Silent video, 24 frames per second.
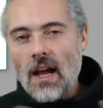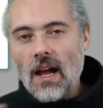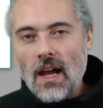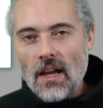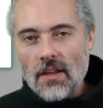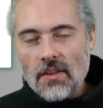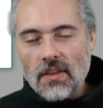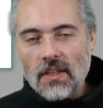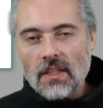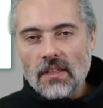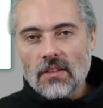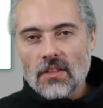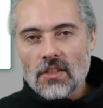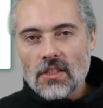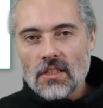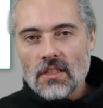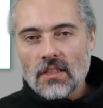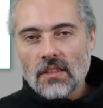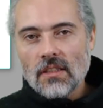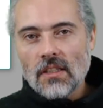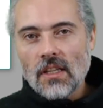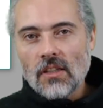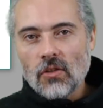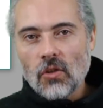I think there's
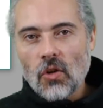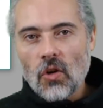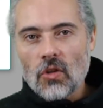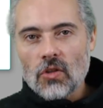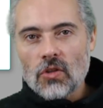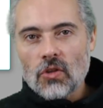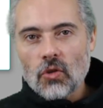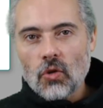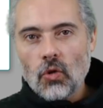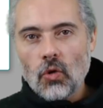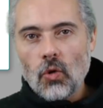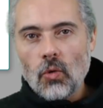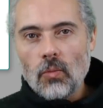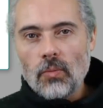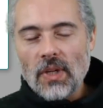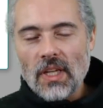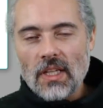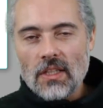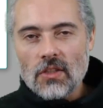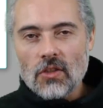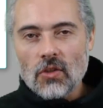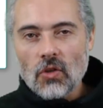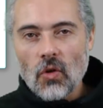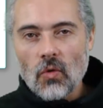still a lot of scope
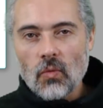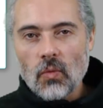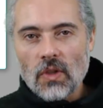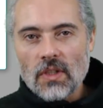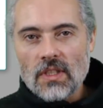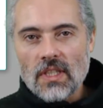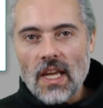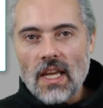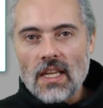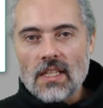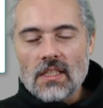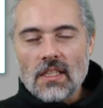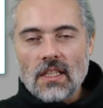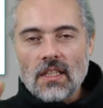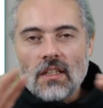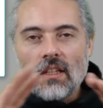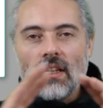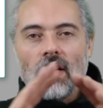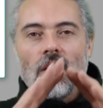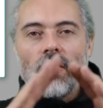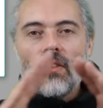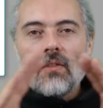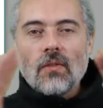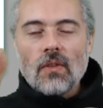in software
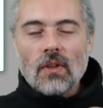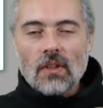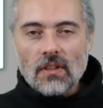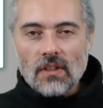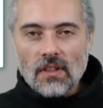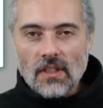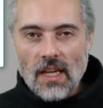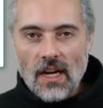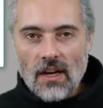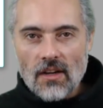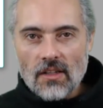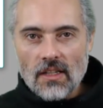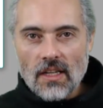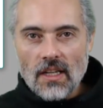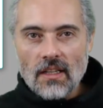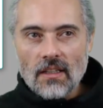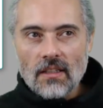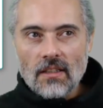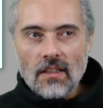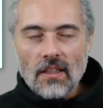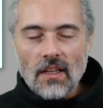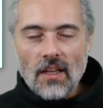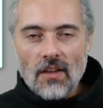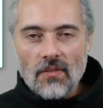testing for
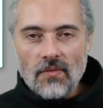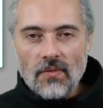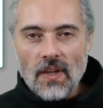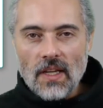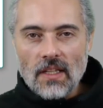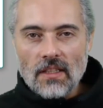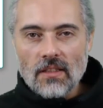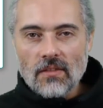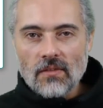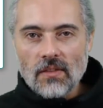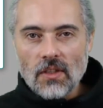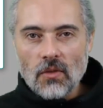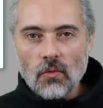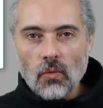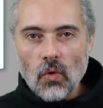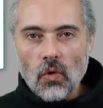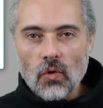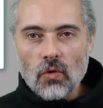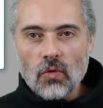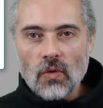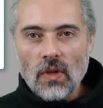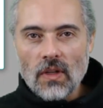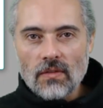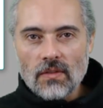learning effectively
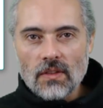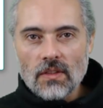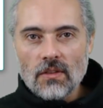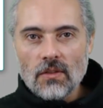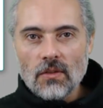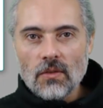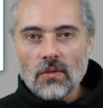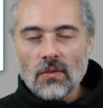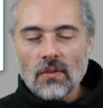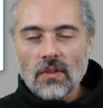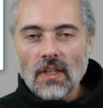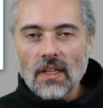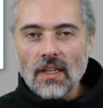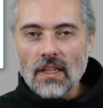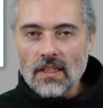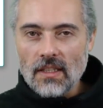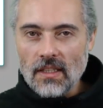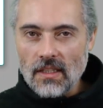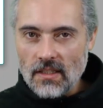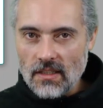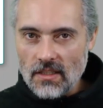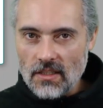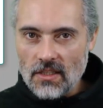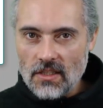what you have to do. I
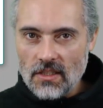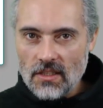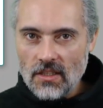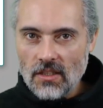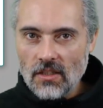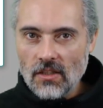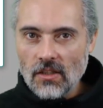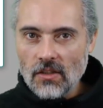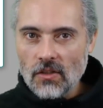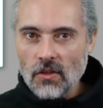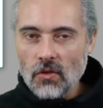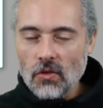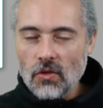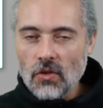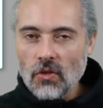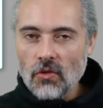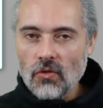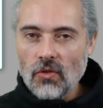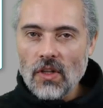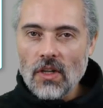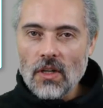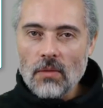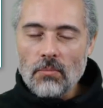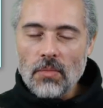think it's still a good
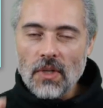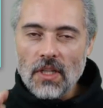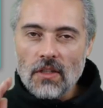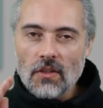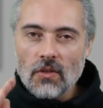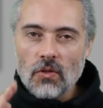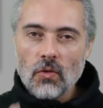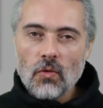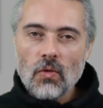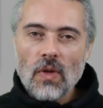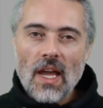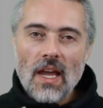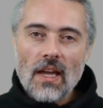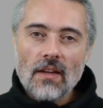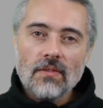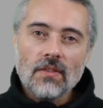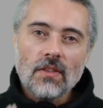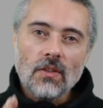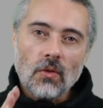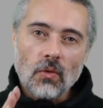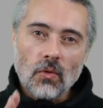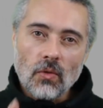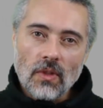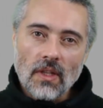career, but you have
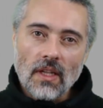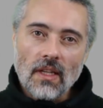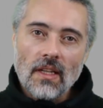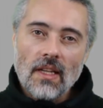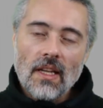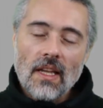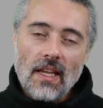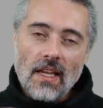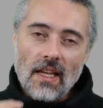to own it.